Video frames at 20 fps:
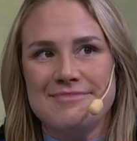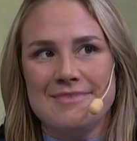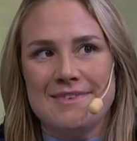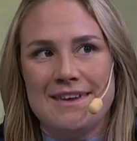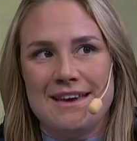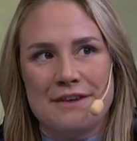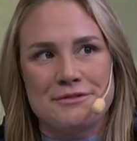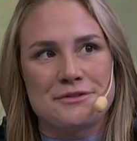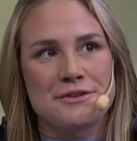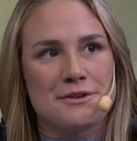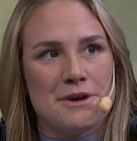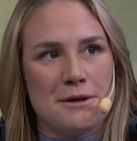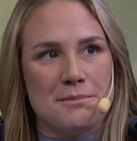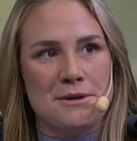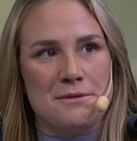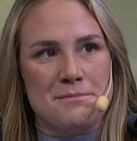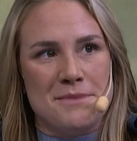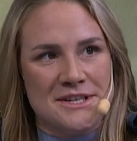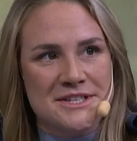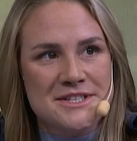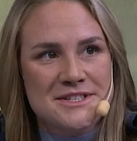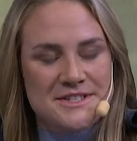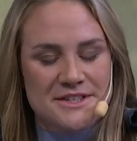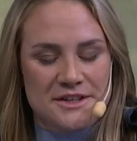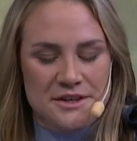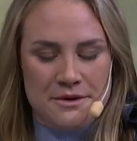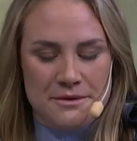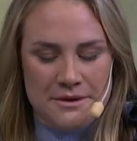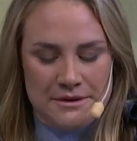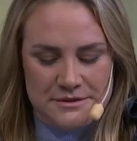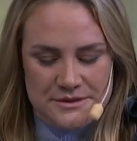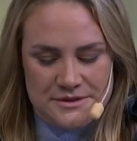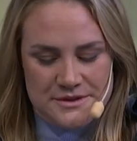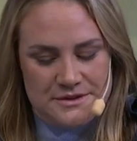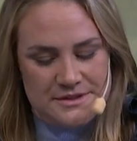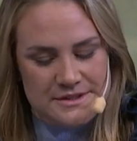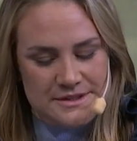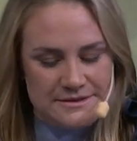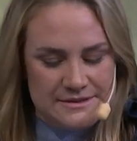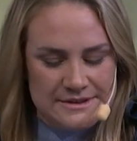after a couple of months, you know, I
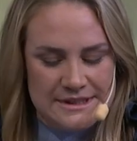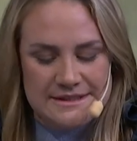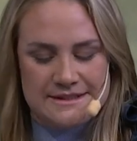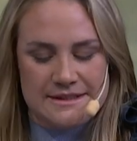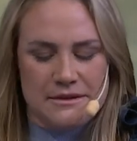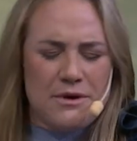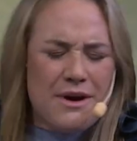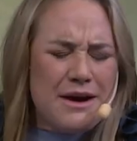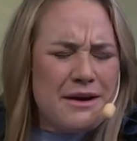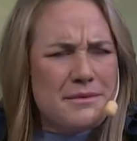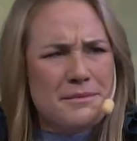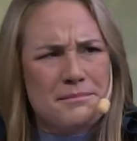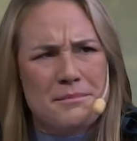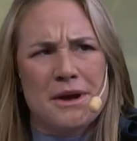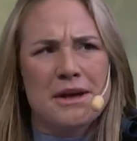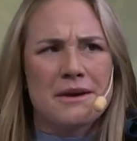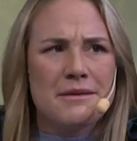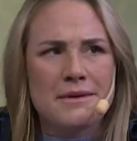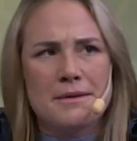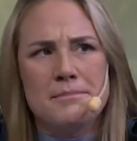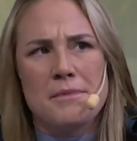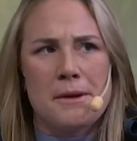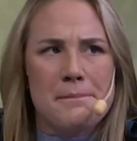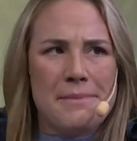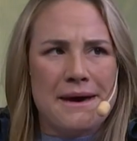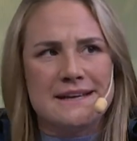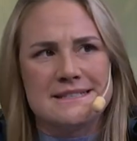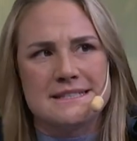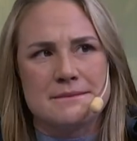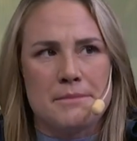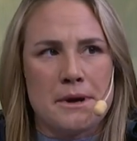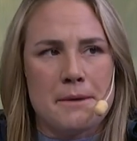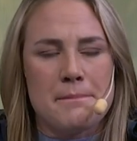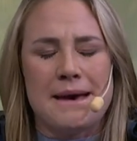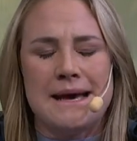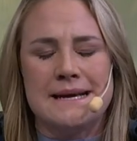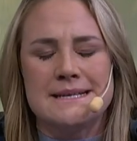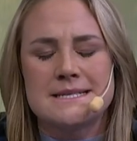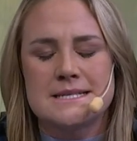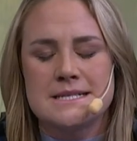was, they said, well, it might, it might pass, it might
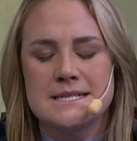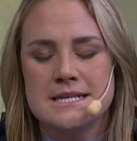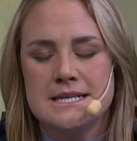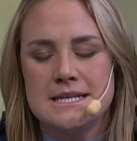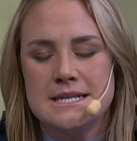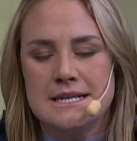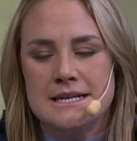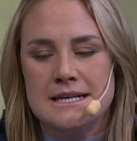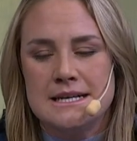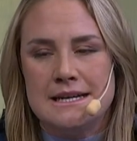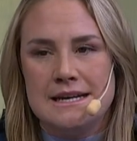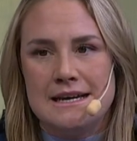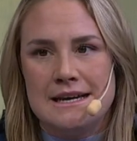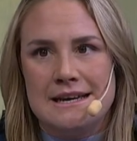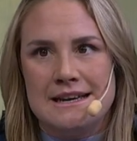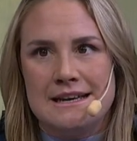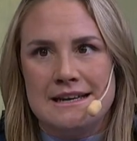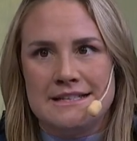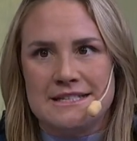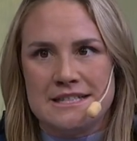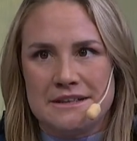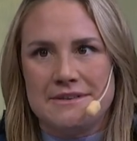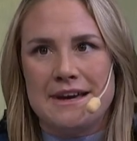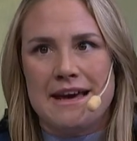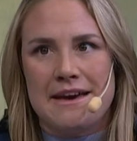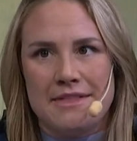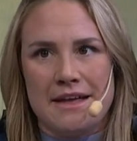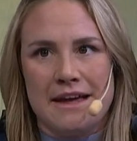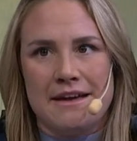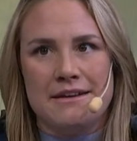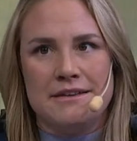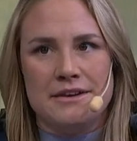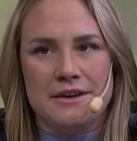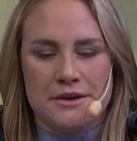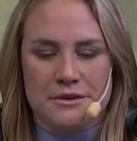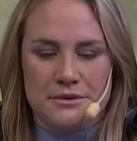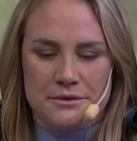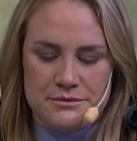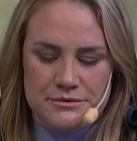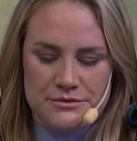pass. Until we had that, you
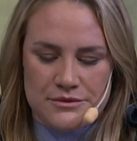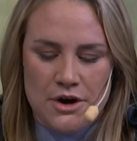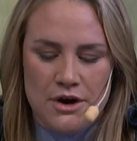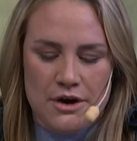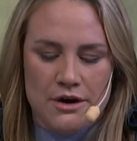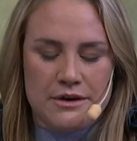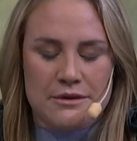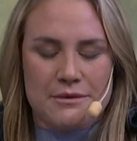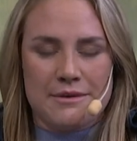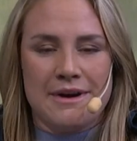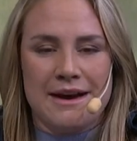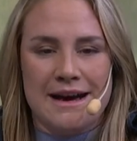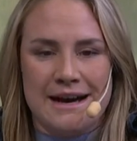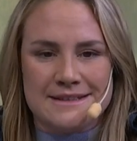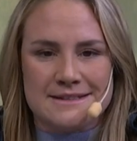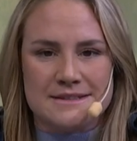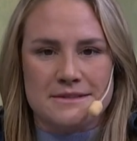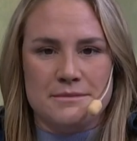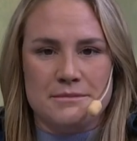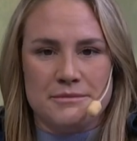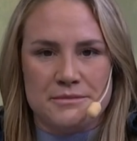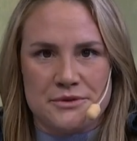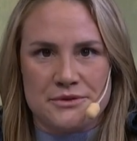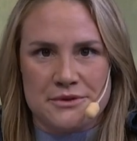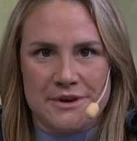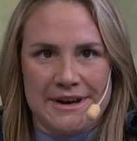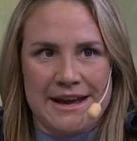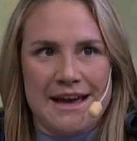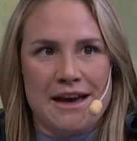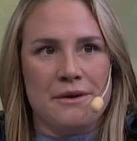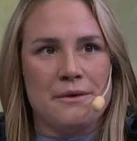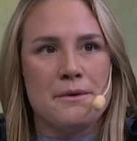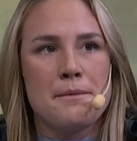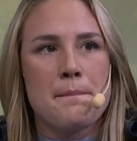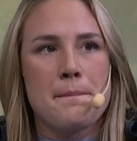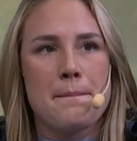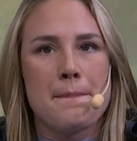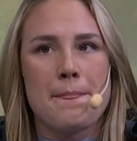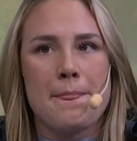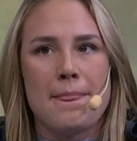know, talk where I asked them straight out,
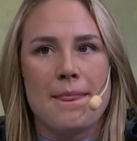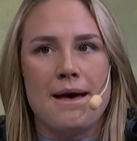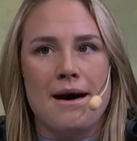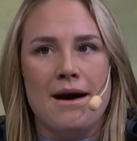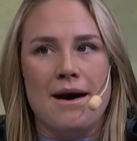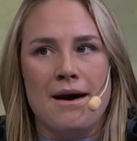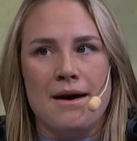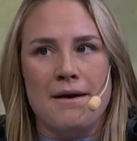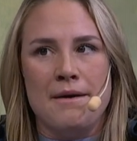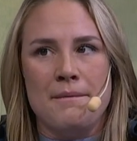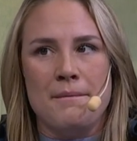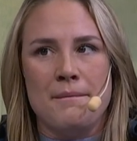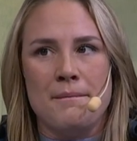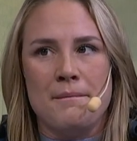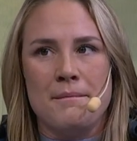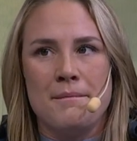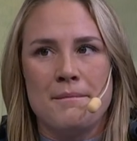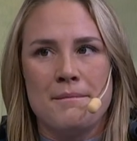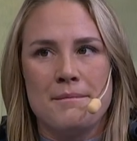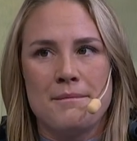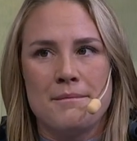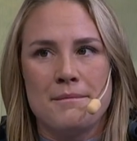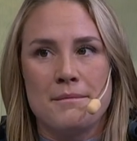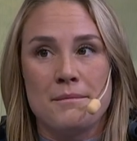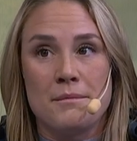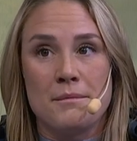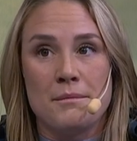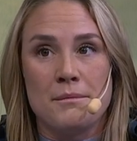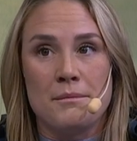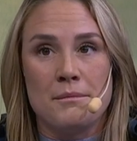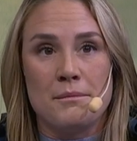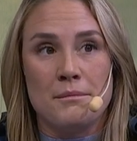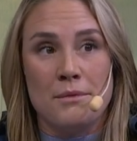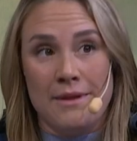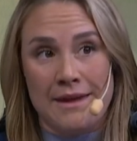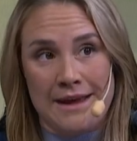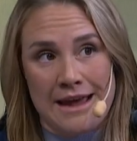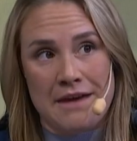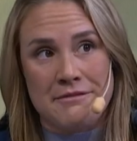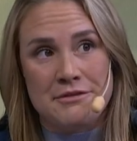um, will
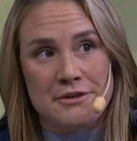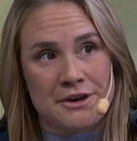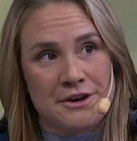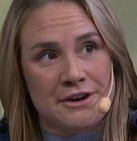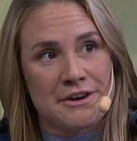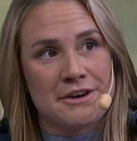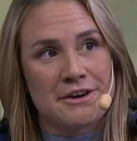I ever